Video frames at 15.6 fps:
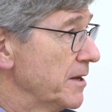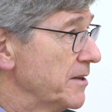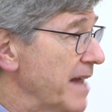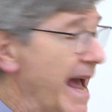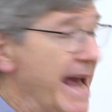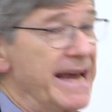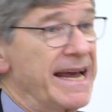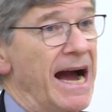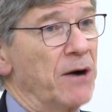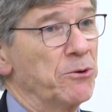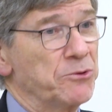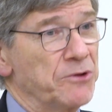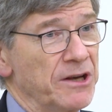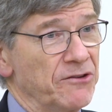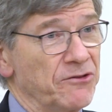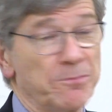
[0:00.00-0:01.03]
take
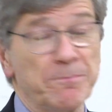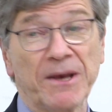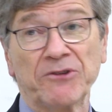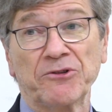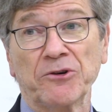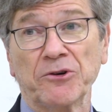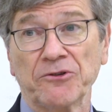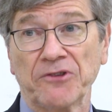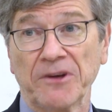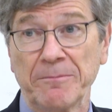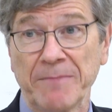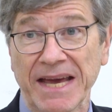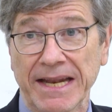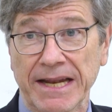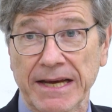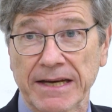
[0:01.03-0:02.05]
out these missiles
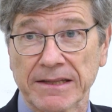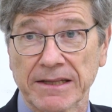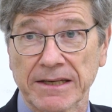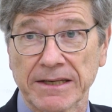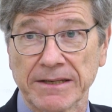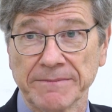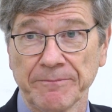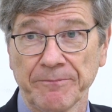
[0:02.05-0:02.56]
immediately.